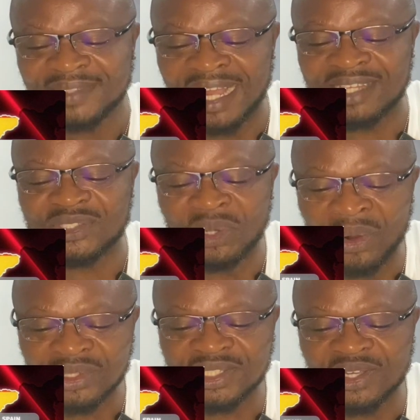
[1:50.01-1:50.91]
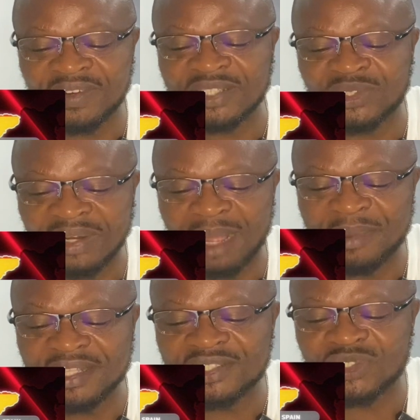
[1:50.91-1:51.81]
as host of the
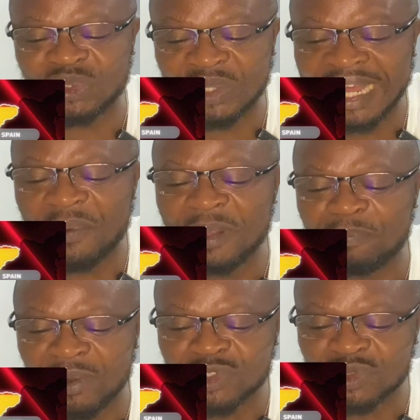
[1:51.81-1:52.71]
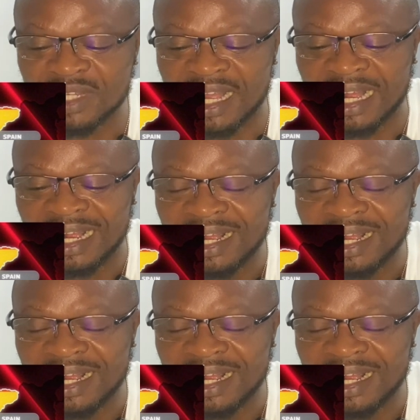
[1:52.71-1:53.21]
tournament together with Portugal.